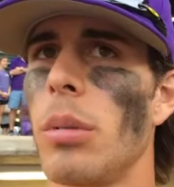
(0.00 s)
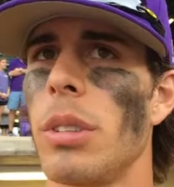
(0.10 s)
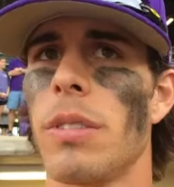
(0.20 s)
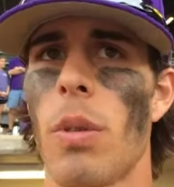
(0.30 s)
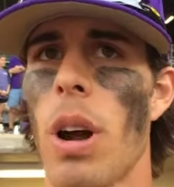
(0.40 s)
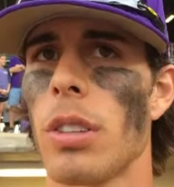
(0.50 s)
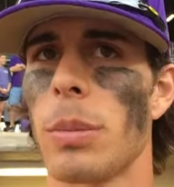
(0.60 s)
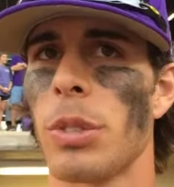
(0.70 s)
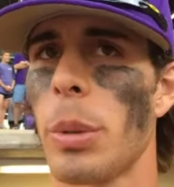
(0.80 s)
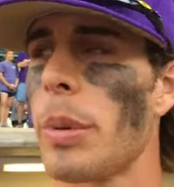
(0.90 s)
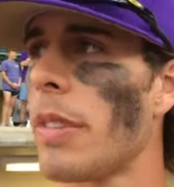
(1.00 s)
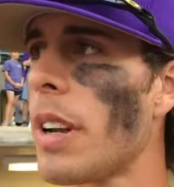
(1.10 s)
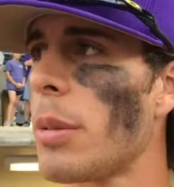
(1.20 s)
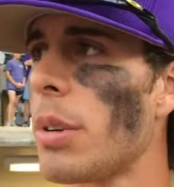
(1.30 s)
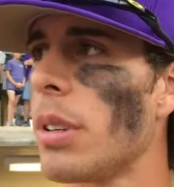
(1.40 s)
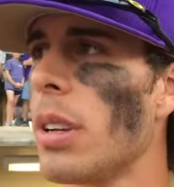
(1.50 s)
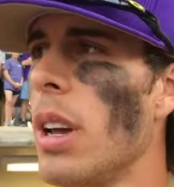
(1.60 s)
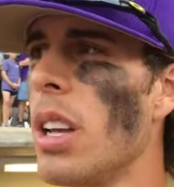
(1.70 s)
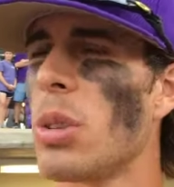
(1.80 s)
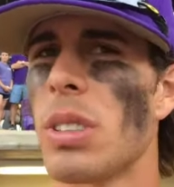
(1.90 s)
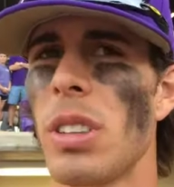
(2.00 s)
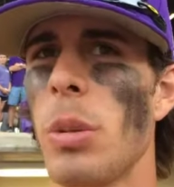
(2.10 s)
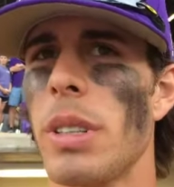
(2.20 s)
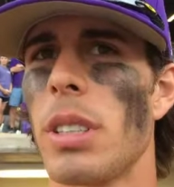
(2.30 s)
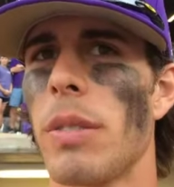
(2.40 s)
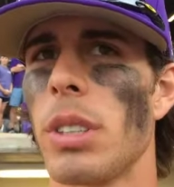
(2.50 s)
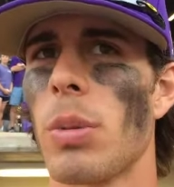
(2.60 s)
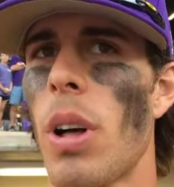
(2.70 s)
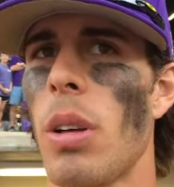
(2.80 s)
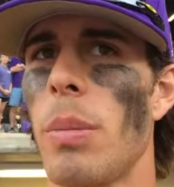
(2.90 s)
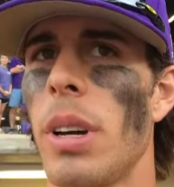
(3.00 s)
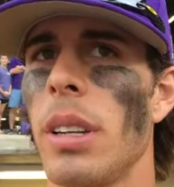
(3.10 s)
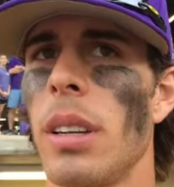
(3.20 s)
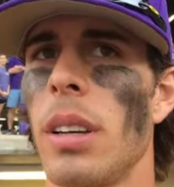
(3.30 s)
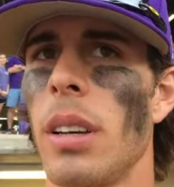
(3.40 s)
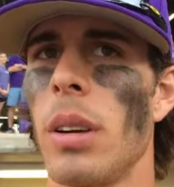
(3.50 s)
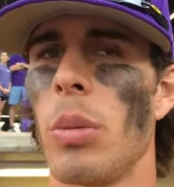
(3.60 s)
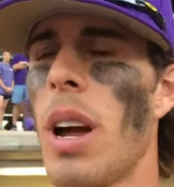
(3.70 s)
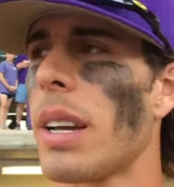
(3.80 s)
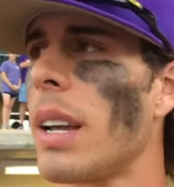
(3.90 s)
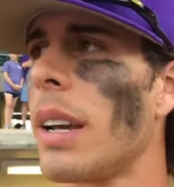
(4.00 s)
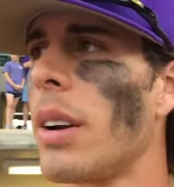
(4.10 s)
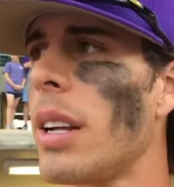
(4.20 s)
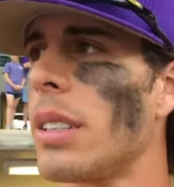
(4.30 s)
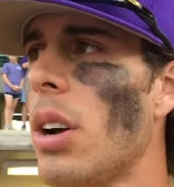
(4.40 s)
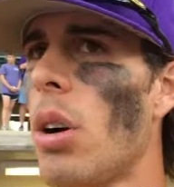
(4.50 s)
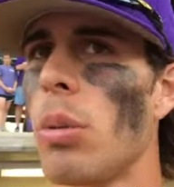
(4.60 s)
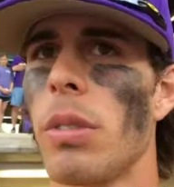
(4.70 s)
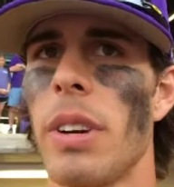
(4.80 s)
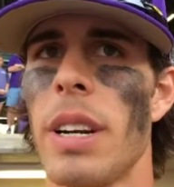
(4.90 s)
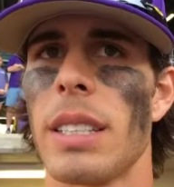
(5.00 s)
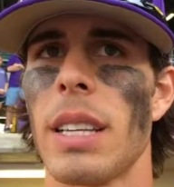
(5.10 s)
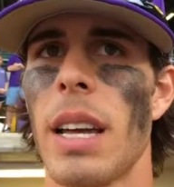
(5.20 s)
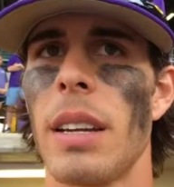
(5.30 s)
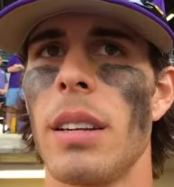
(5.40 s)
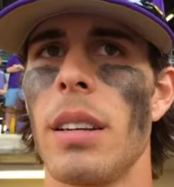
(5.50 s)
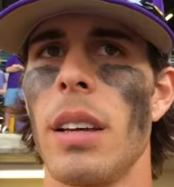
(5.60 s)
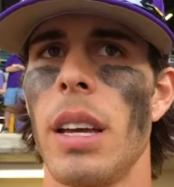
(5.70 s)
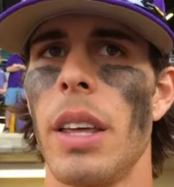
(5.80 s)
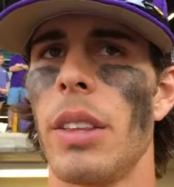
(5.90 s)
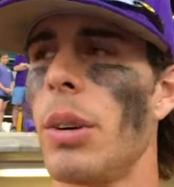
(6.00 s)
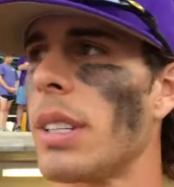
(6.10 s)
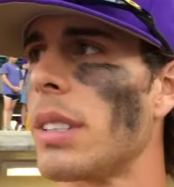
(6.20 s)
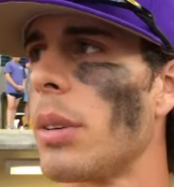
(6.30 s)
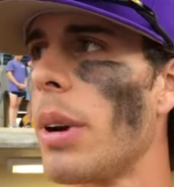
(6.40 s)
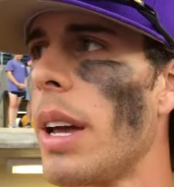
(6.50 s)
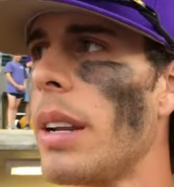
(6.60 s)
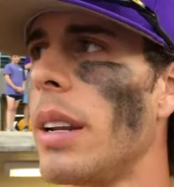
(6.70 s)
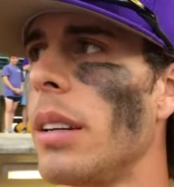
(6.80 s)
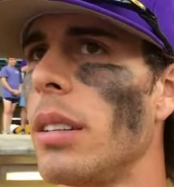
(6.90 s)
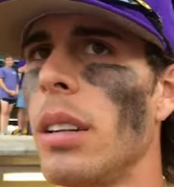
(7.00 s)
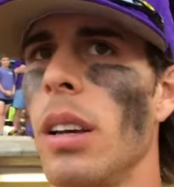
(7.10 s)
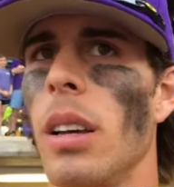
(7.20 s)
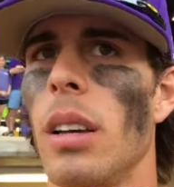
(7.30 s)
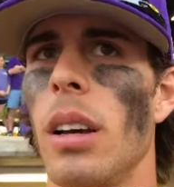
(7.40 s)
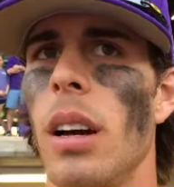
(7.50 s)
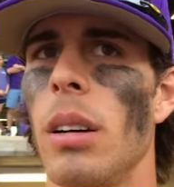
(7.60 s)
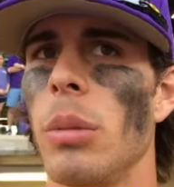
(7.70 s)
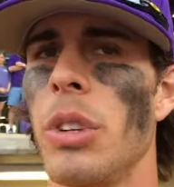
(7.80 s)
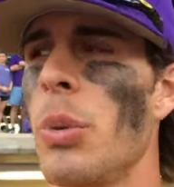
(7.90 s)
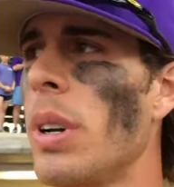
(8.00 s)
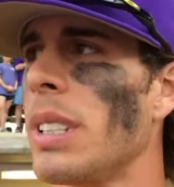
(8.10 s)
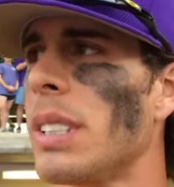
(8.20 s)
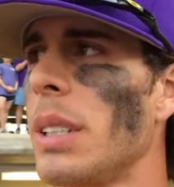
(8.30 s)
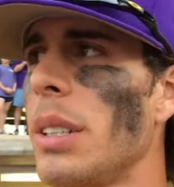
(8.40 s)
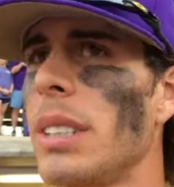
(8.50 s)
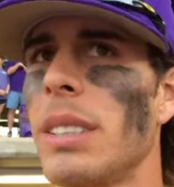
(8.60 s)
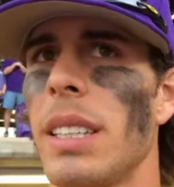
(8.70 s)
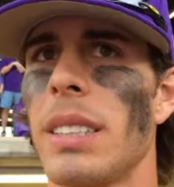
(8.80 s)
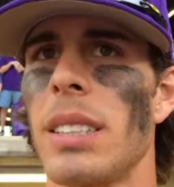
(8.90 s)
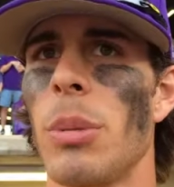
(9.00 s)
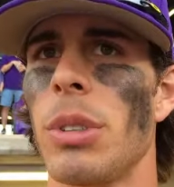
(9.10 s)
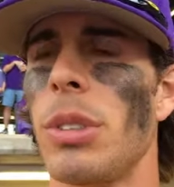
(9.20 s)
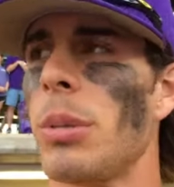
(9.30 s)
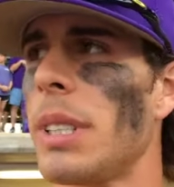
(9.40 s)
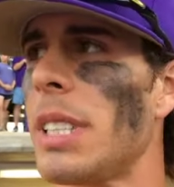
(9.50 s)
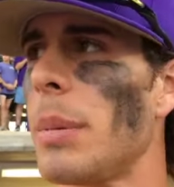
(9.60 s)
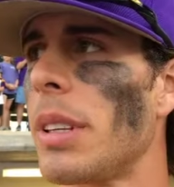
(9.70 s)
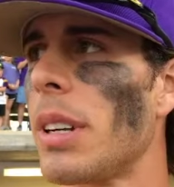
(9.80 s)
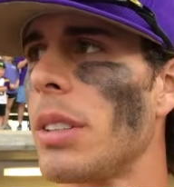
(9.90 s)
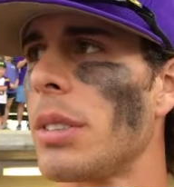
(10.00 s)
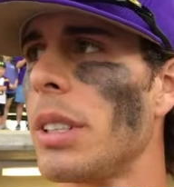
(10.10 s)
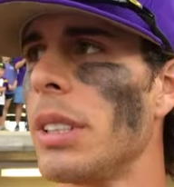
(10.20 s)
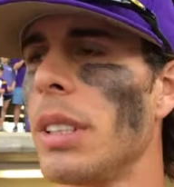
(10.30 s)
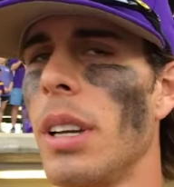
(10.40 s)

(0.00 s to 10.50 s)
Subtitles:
You're four outs from sweeping Vanderbilt, so it's a little bit tough to swallow, but we're not going to hang our heads at all. We're very excited in the direction that we're headed, and when you win a series against the number two ranked team in the country,